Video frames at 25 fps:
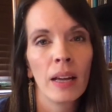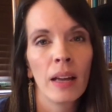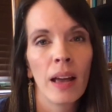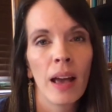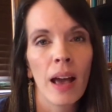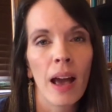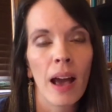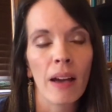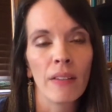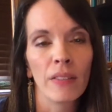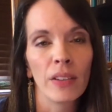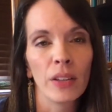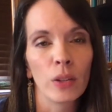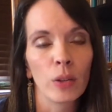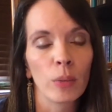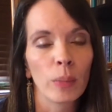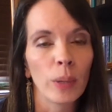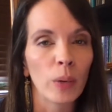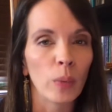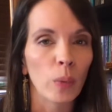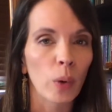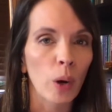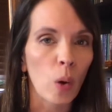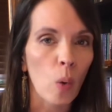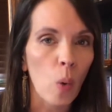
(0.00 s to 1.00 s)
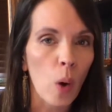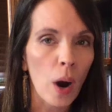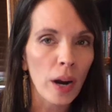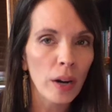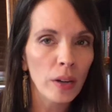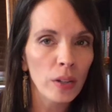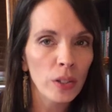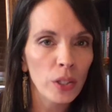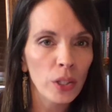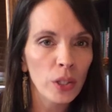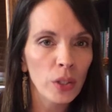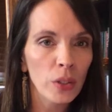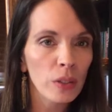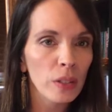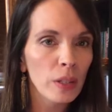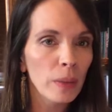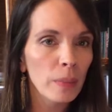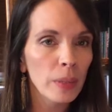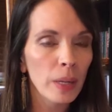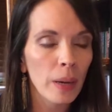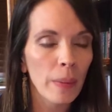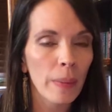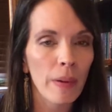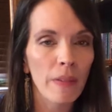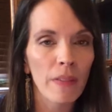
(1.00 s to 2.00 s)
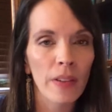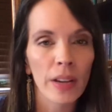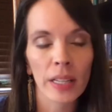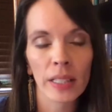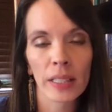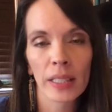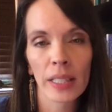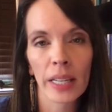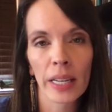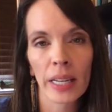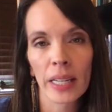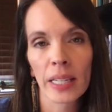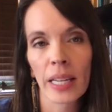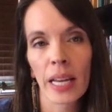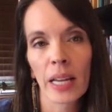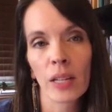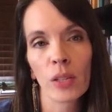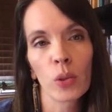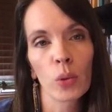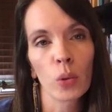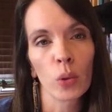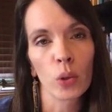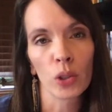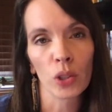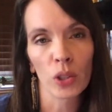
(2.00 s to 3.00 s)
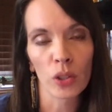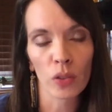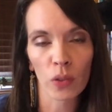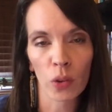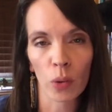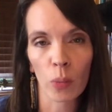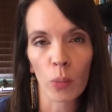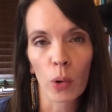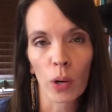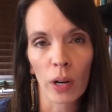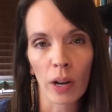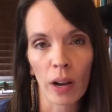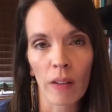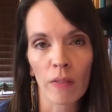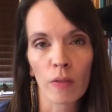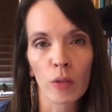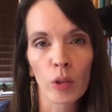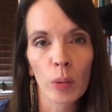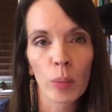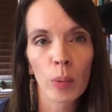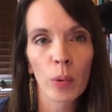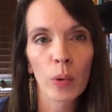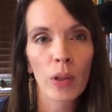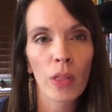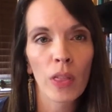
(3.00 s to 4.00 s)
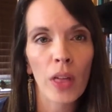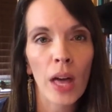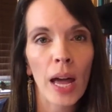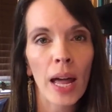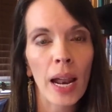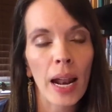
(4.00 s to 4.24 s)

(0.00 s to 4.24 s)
have either been required to use some type of hand sanitizer or just feel more comfortable with that.